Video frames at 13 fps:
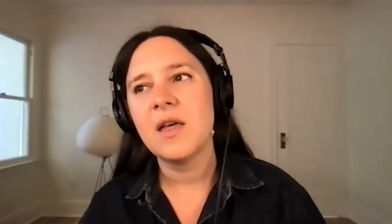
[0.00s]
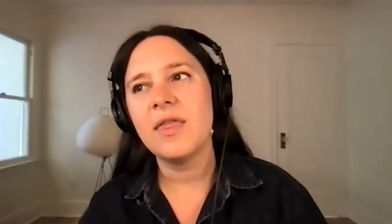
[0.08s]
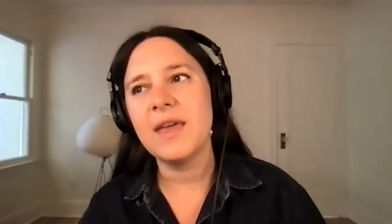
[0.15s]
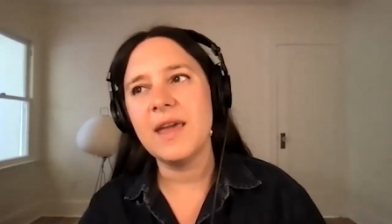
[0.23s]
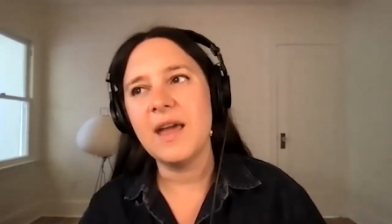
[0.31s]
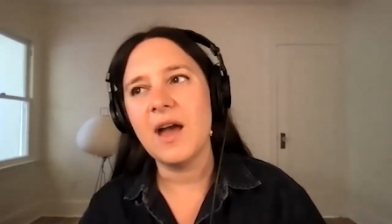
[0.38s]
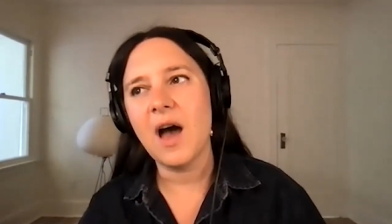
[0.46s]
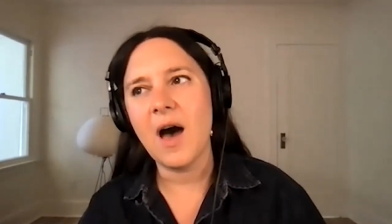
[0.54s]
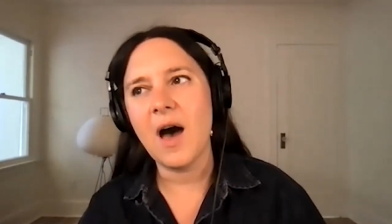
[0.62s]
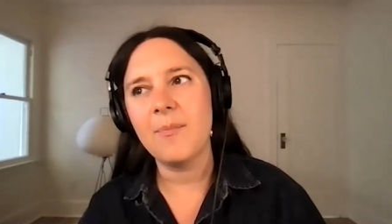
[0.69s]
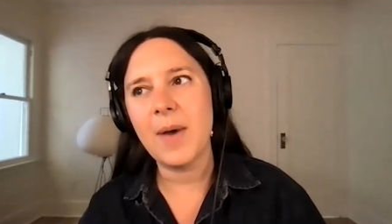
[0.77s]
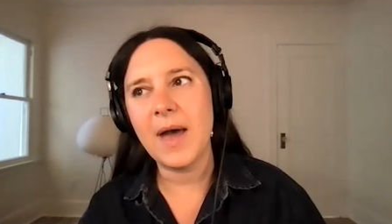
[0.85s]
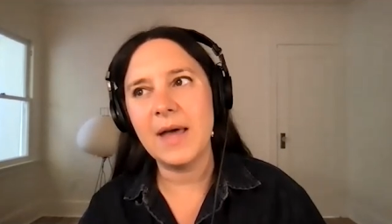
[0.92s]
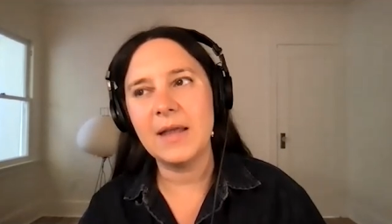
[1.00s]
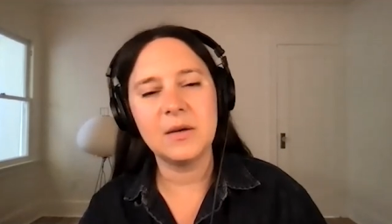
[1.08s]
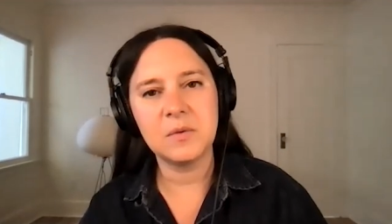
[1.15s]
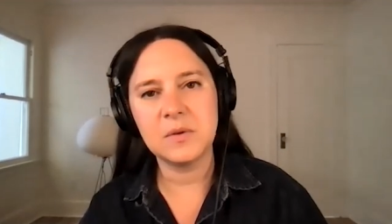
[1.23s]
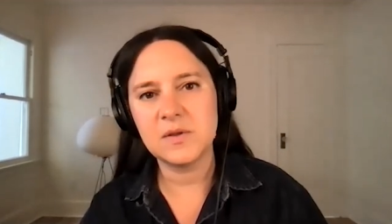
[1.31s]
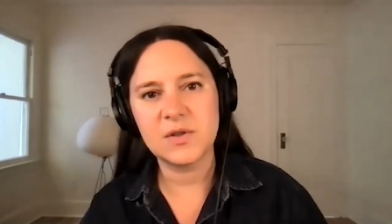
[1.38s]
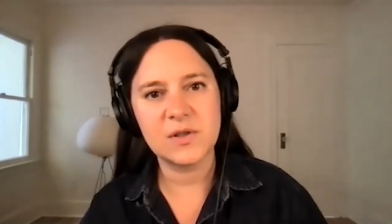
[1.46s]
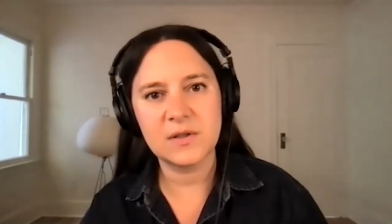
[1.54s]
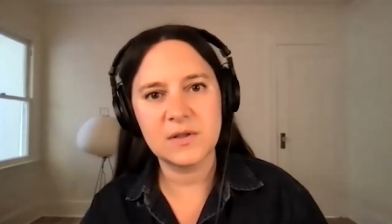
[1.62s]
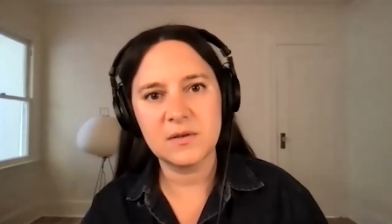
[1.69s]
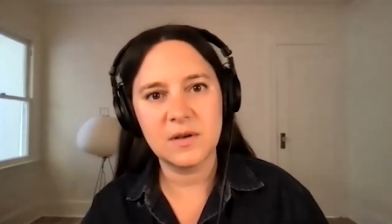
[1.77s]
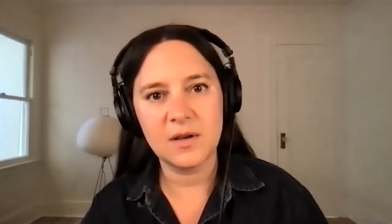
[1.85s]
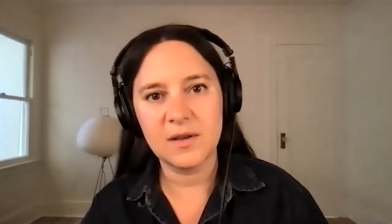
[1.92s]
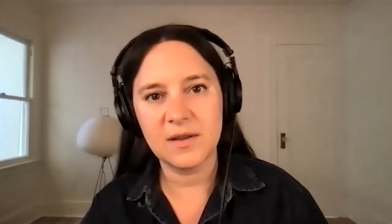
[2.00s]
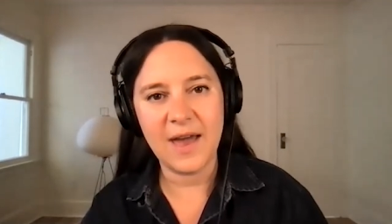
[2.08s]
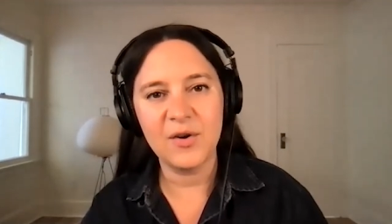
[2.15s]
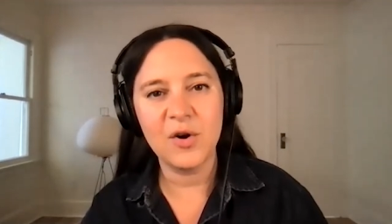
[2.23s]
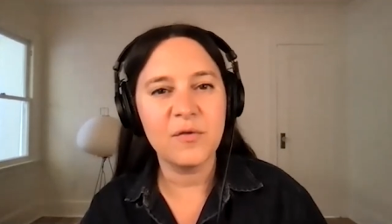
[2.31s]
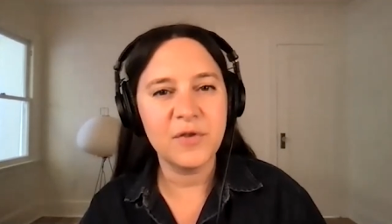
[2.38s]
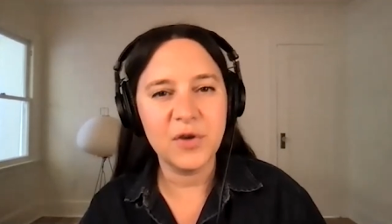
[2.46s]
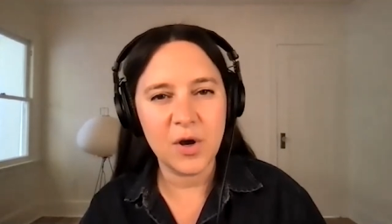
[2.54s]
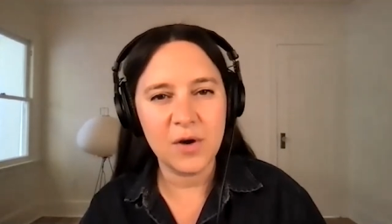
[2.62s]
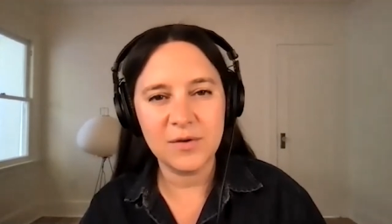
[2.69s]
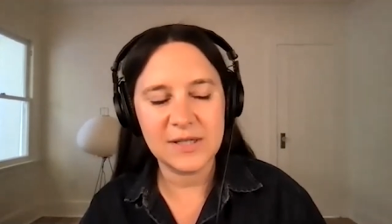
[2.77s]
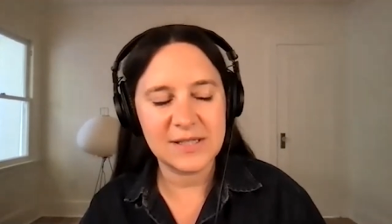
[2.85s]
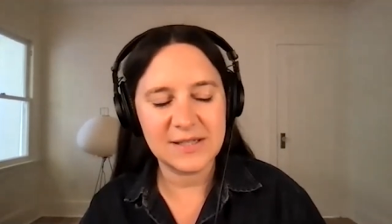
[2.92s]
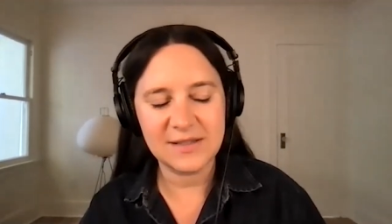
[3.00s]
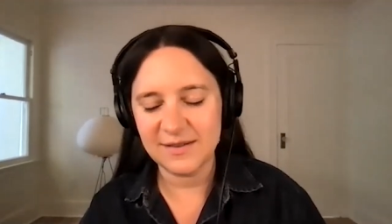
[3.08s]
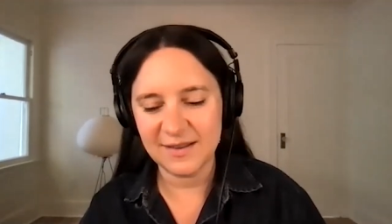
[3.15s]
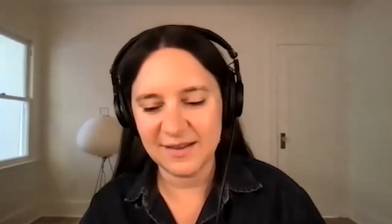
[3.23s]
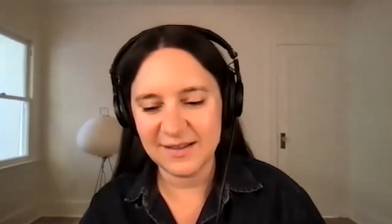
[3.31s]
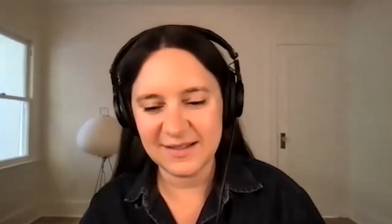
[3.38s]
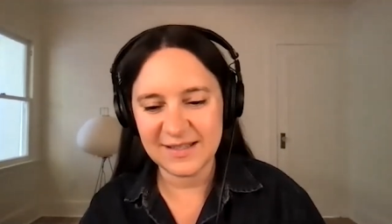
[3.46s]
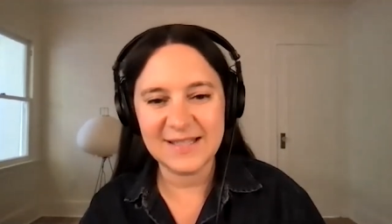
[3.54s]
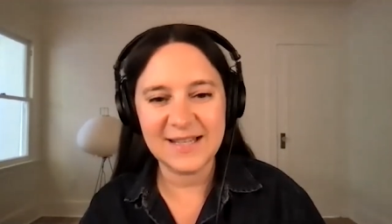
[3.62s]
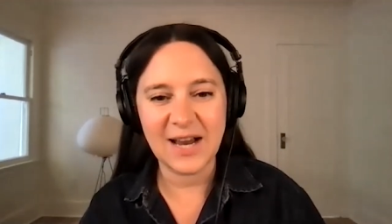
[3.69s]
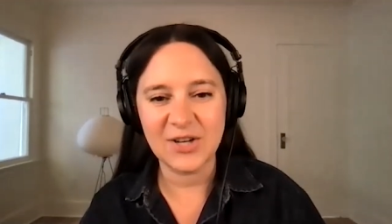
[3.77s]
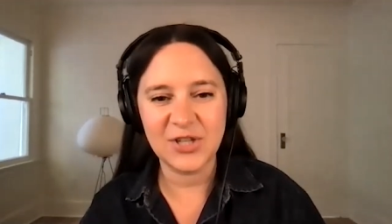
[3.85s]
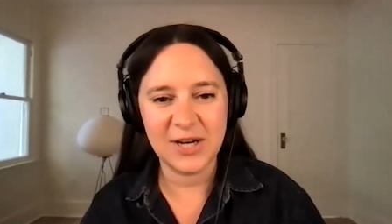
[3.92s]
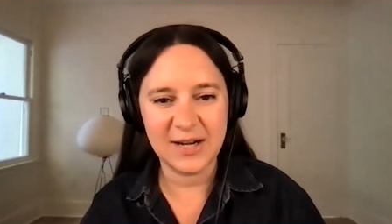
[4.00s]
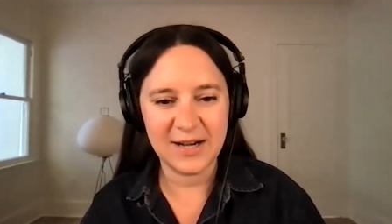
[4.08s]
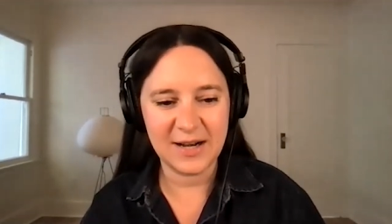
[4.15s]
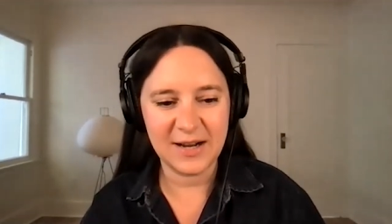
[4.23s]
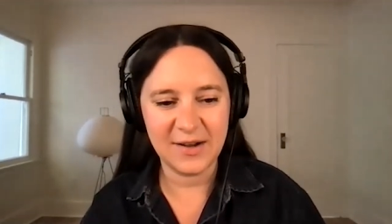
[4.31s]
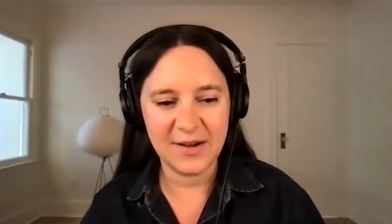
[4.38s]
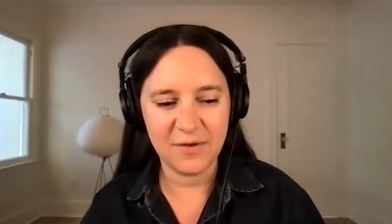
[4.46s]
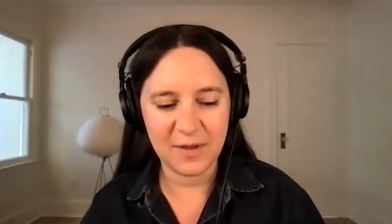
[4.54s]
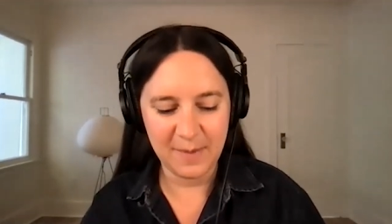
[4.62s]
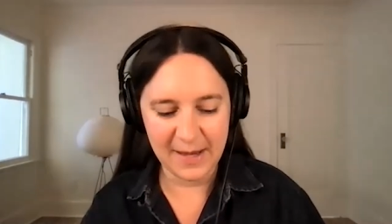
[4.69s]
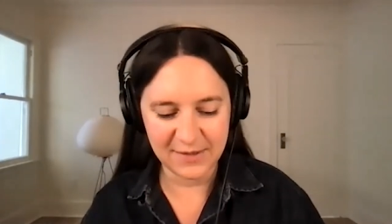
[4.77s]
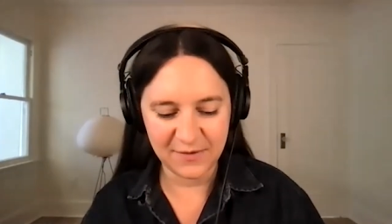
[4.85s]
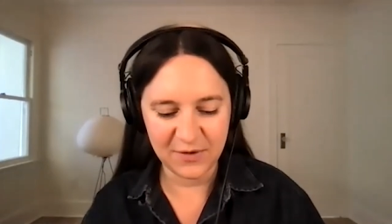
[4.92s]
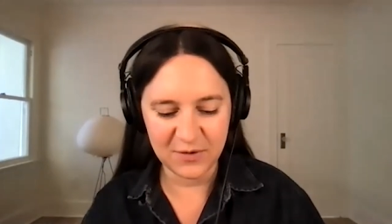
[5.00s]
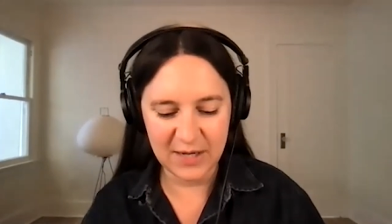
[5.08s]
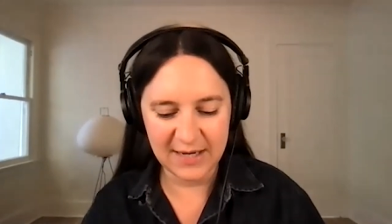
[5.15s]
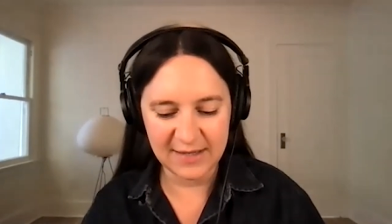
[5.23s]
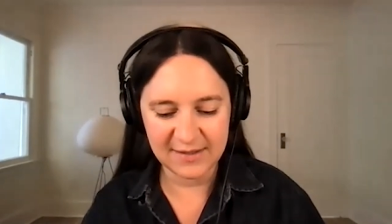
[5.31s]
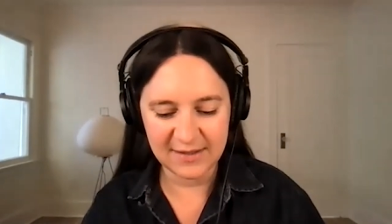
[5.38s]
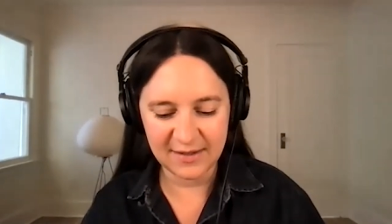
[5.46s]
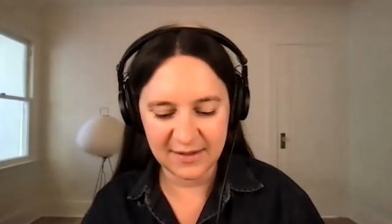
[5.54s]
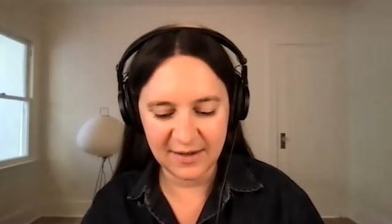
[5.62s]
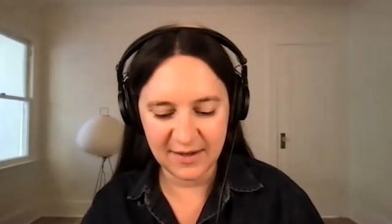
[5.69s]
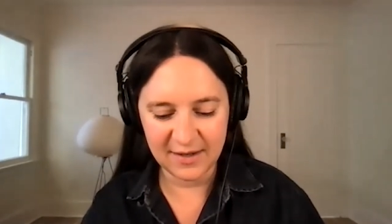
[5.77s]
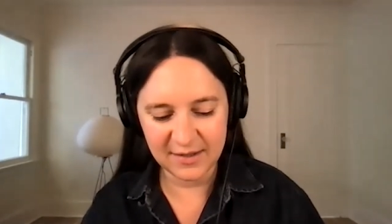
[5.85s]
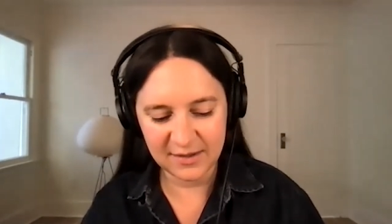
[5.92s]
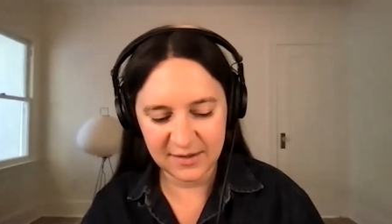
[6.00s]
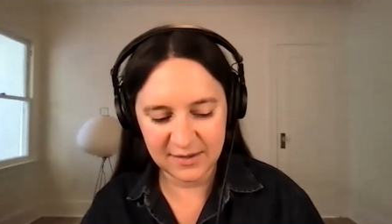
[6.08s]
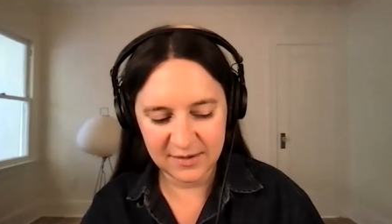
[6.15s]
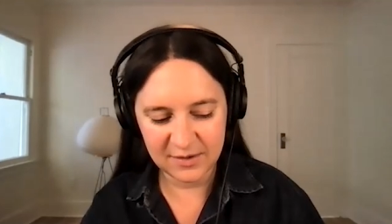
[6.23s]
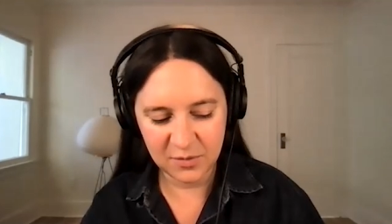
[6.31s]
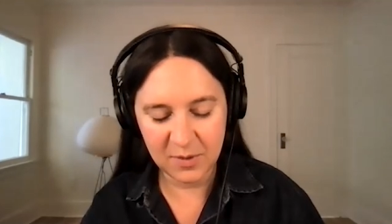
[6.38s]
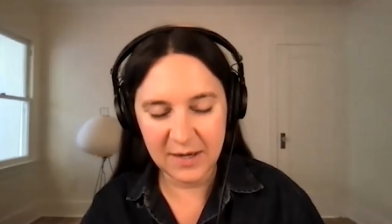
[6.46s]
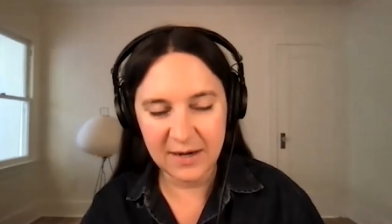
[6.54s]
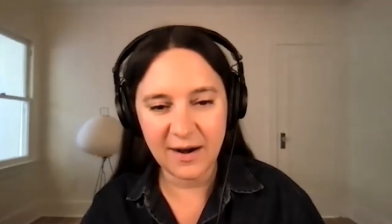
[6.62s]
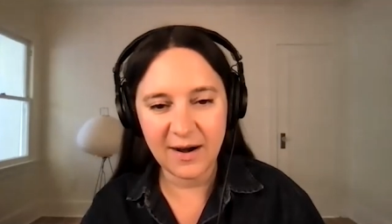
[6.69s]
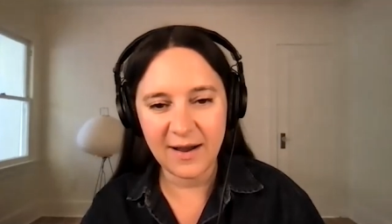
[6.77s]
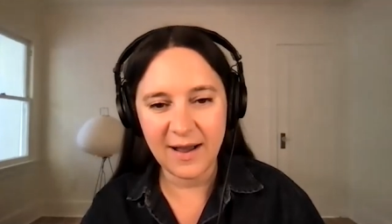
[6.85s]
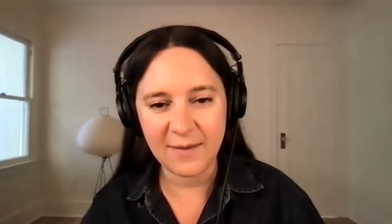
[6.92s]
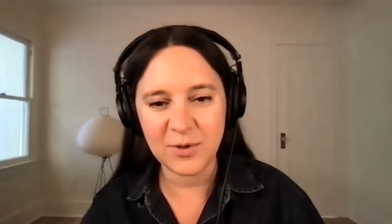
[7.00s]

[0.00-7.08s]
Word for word: the op ed that was just I don't know if you noticed the discussion over the past few days on Twitter.